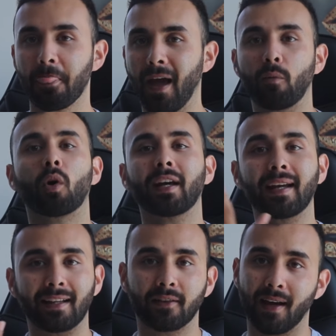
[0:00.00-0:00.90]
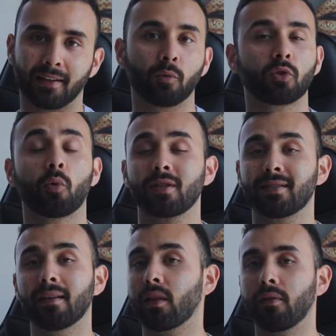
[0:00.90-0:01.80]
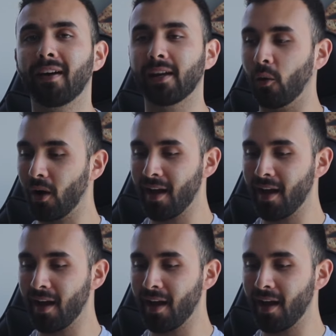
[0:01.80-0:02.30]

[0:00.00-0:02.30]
And we're going to get to that towards the end of the video.